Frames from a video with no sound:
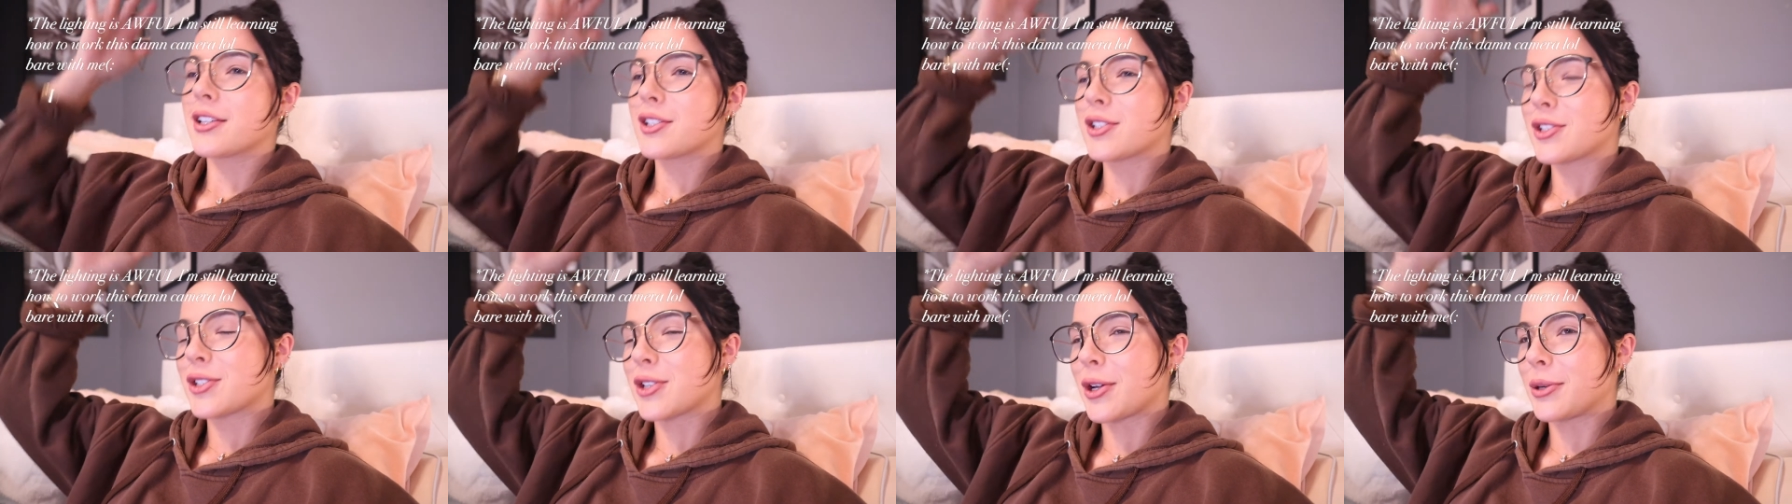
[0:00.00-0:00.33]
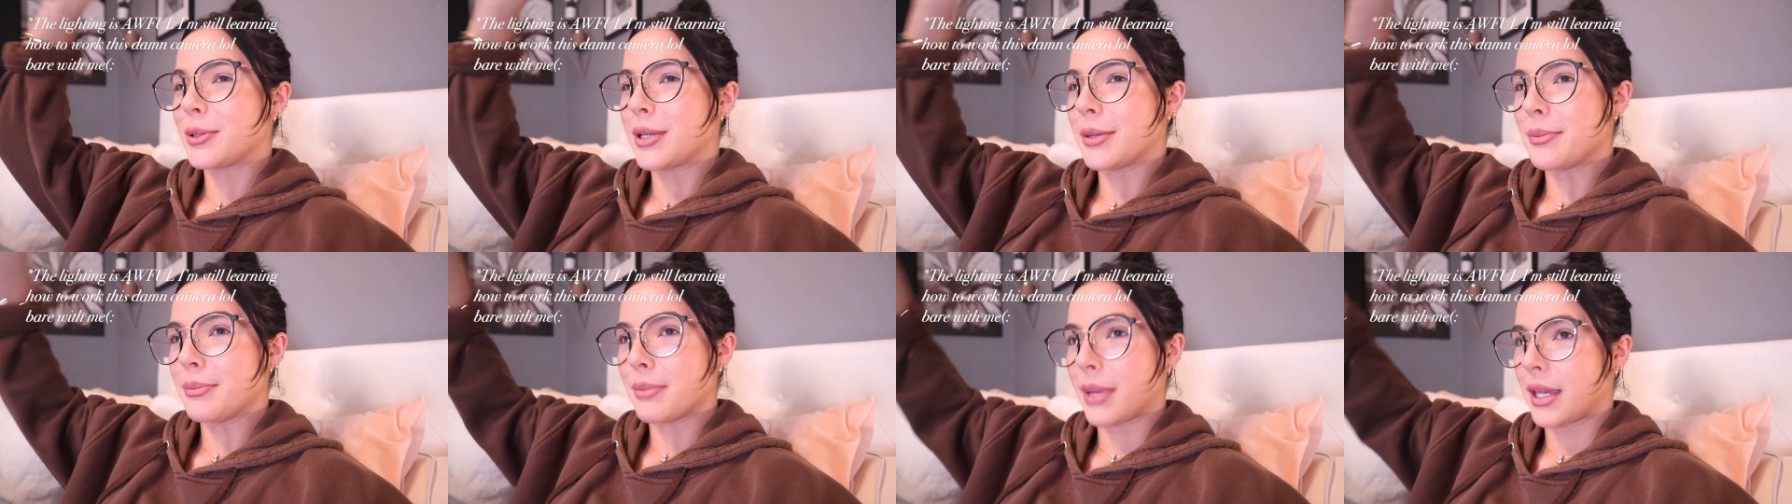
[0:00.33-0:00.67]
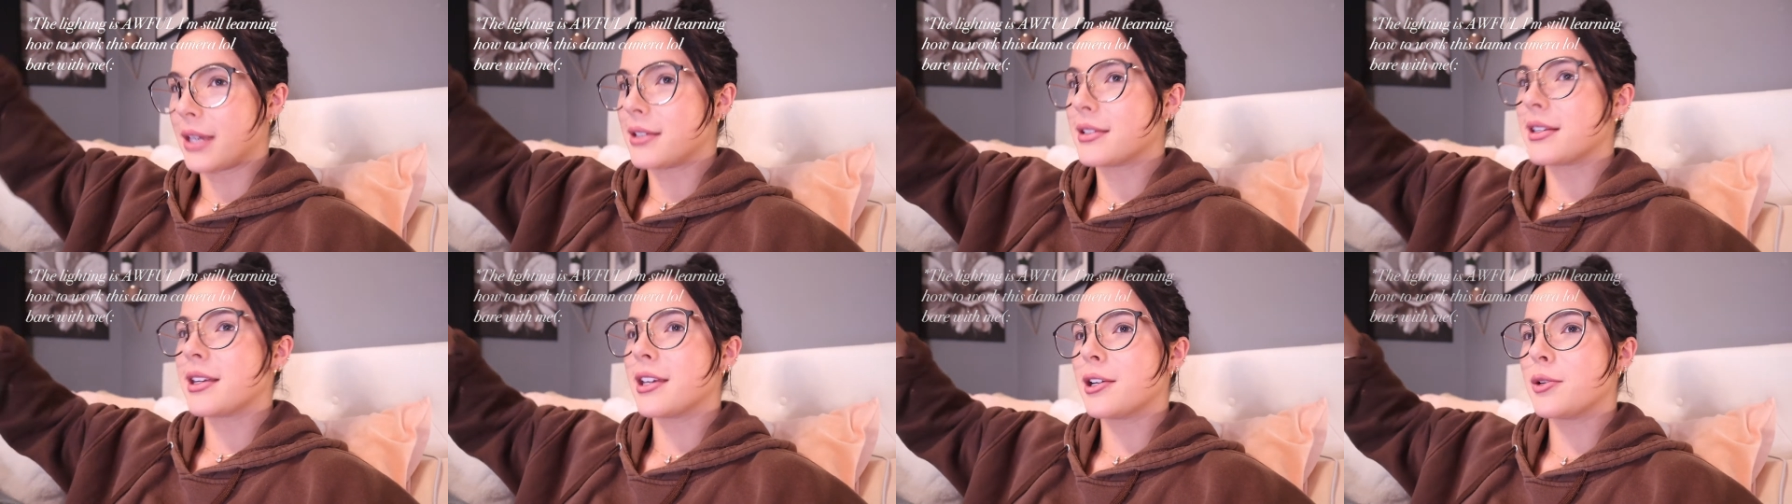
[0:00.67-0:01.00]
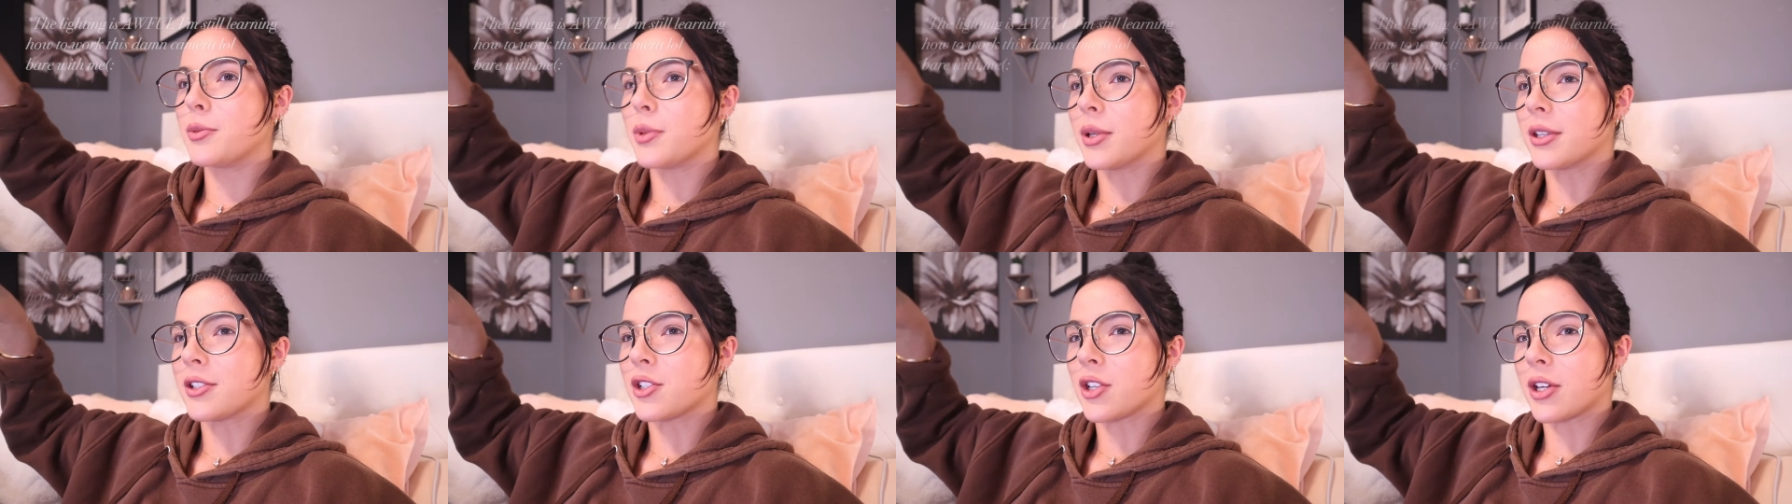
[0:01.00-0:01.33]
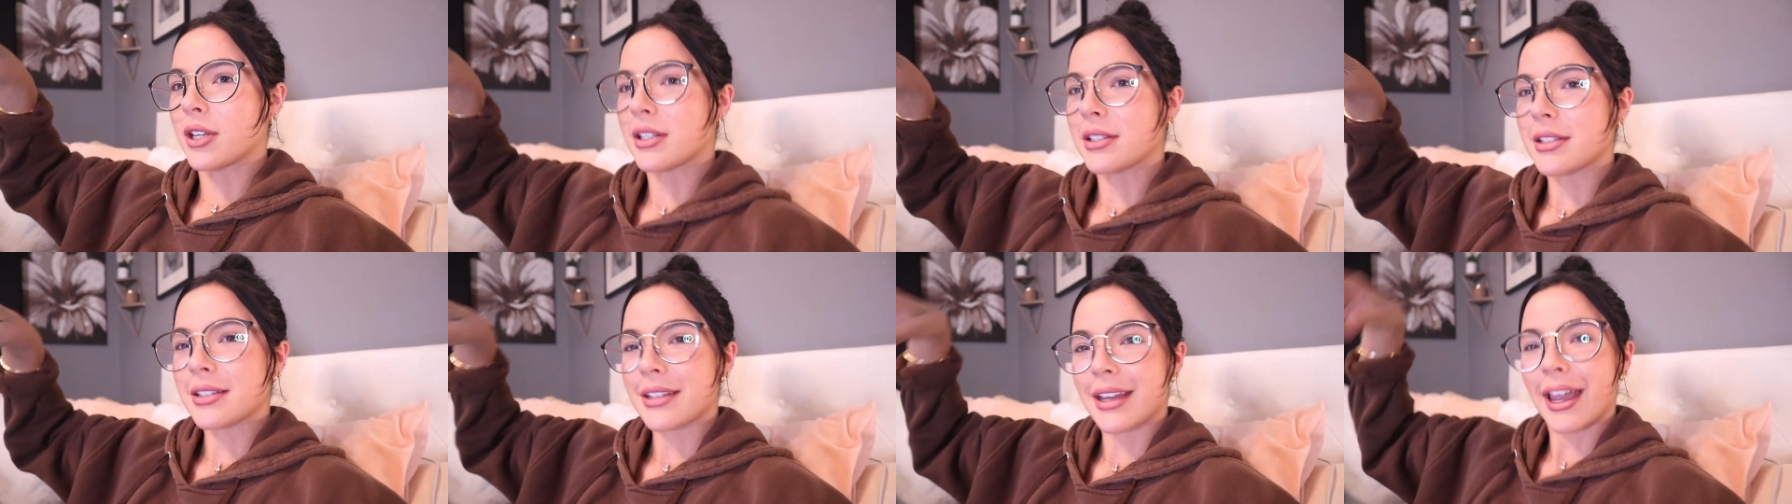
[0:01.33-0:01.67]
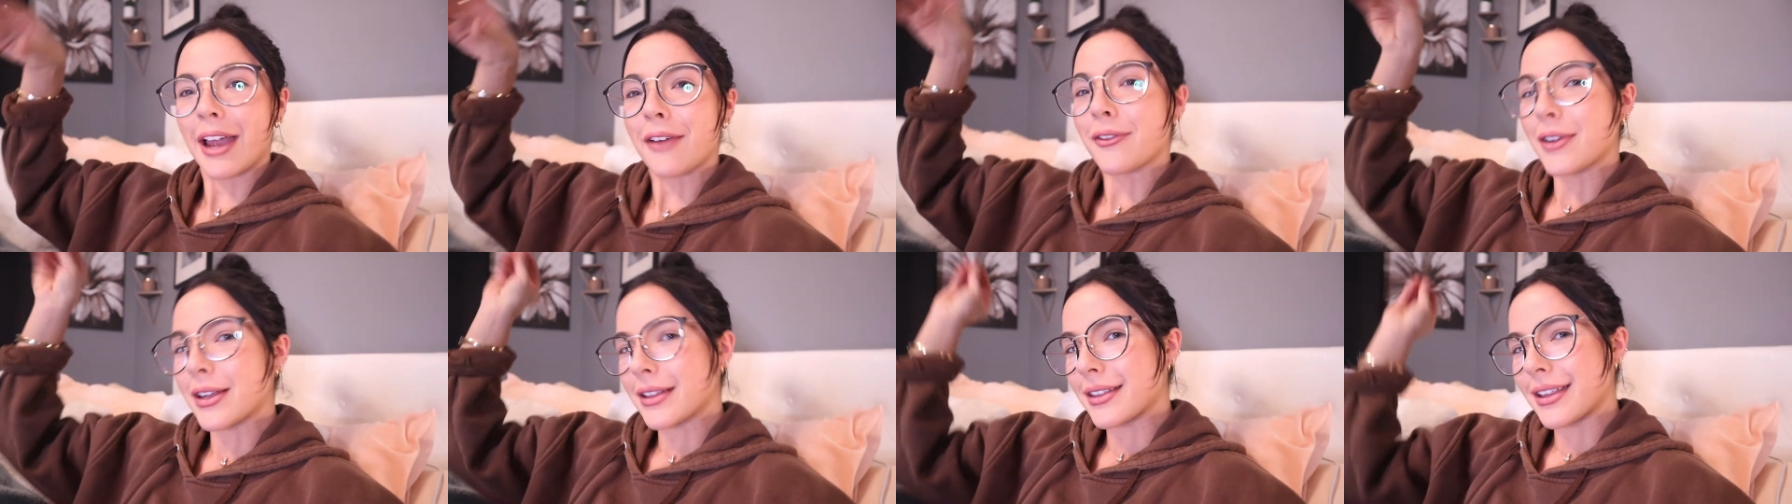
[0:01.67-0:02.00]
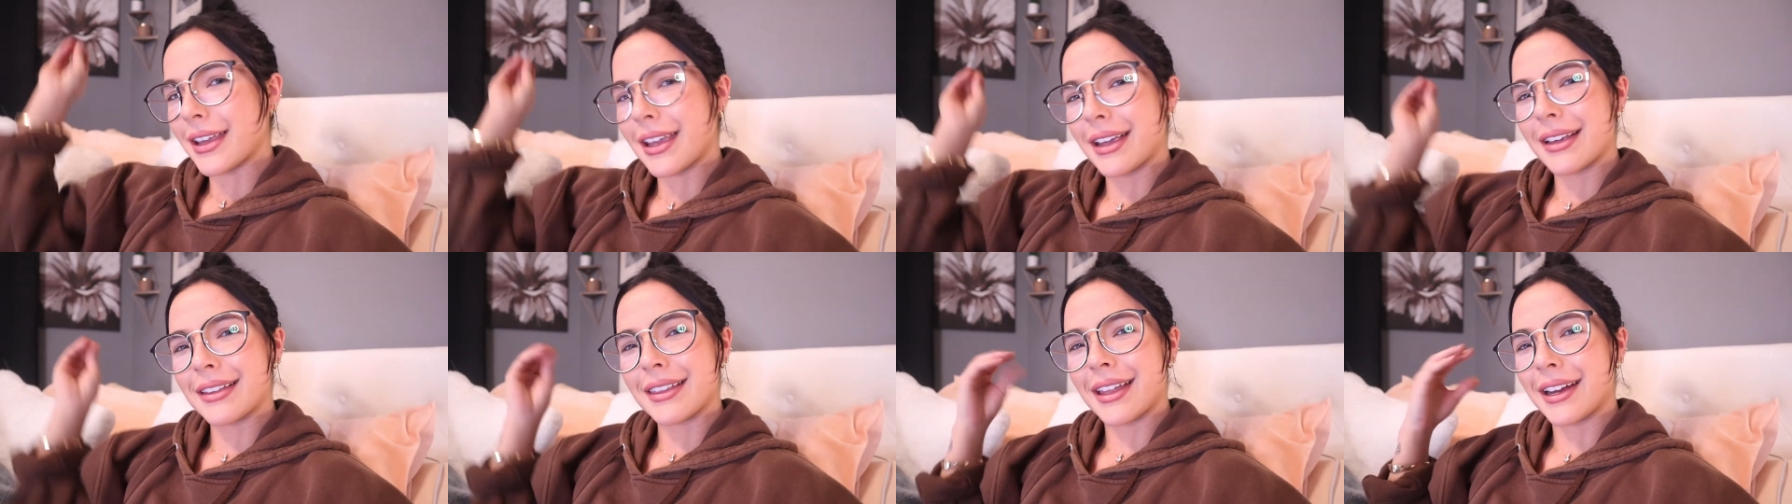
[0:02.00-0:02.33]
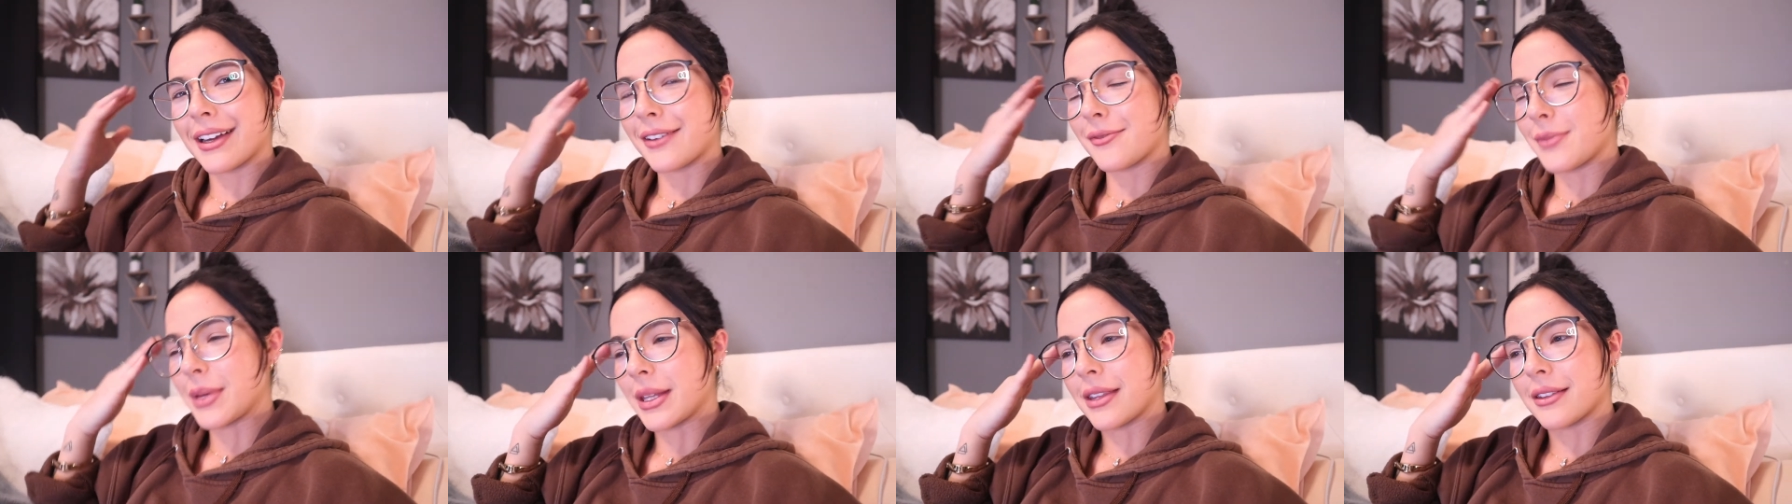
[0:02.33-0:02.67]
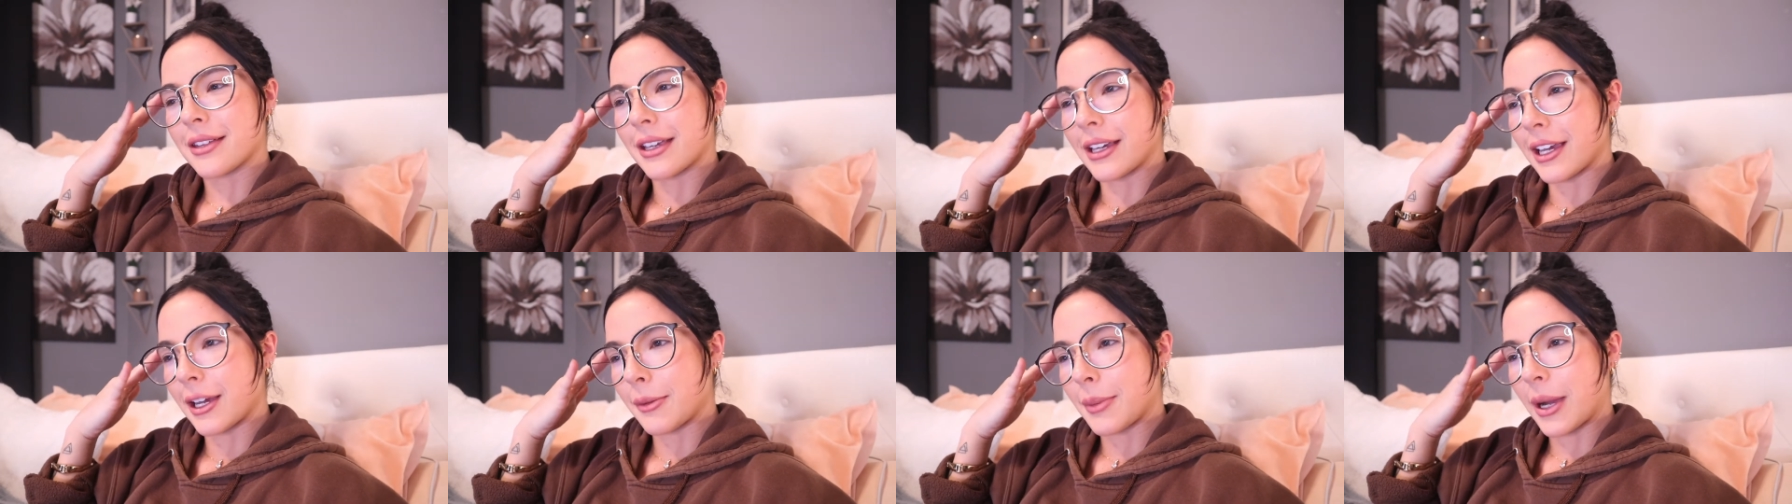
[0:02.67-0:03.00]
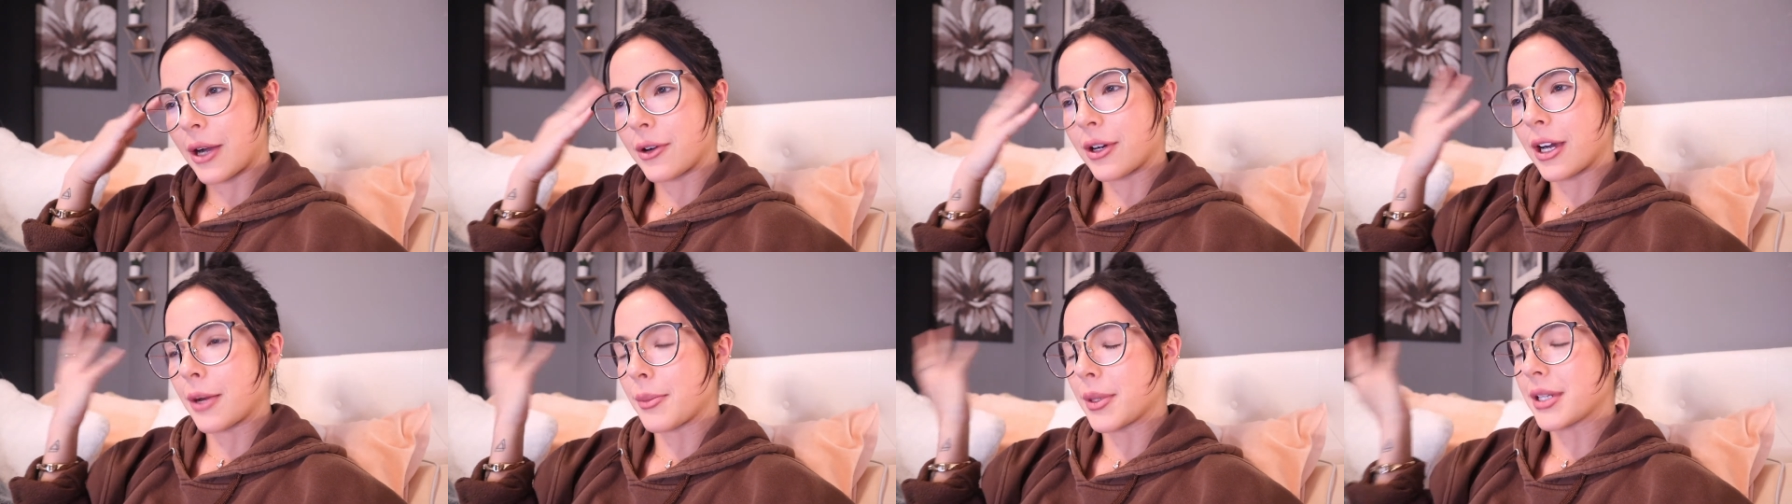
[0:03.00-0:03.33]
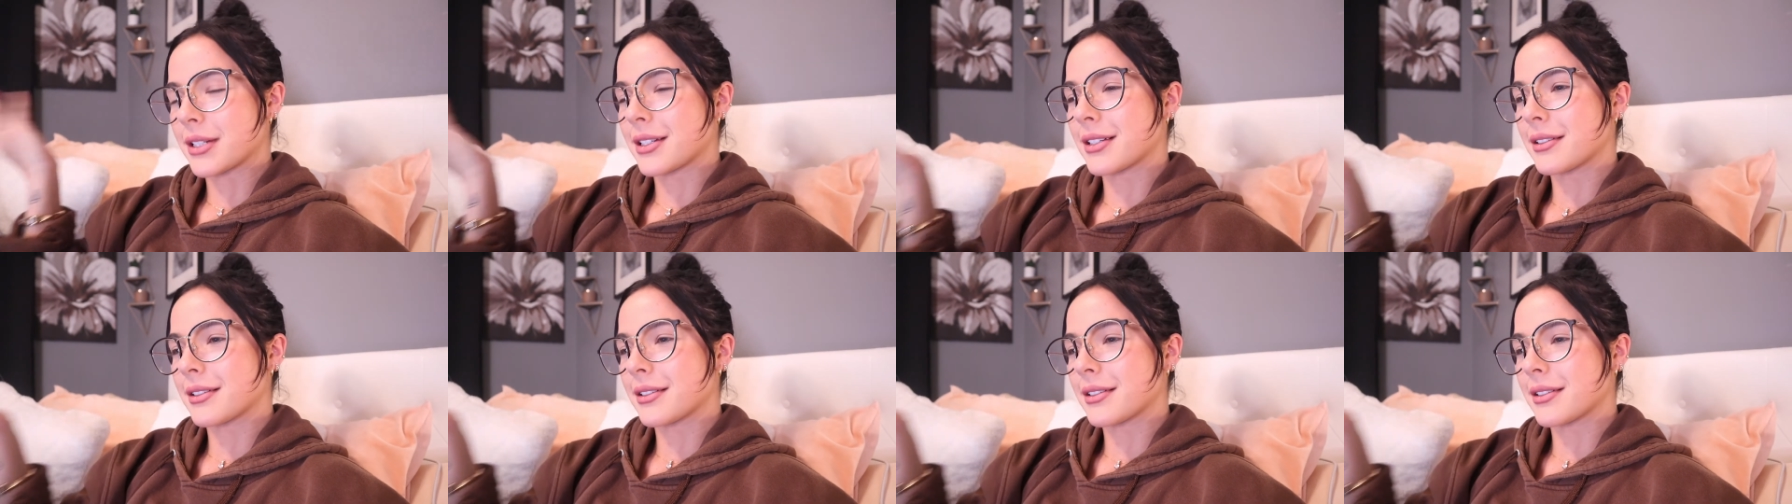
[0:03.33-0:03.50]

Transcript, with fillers: so amazing with just everything that I've been thinking about coming